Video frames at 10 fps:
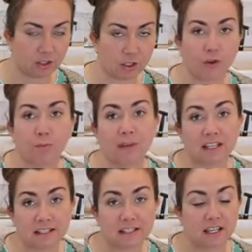So if you
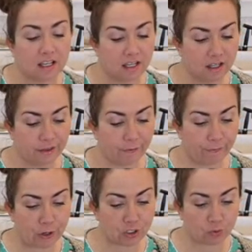miss the
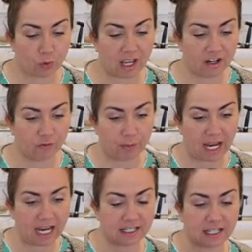first run of
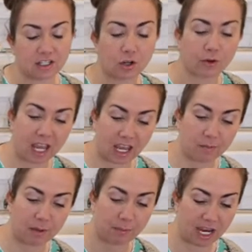paint, it's okay.
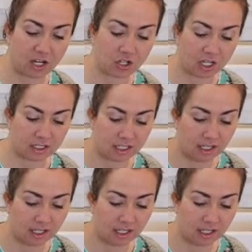Be patient.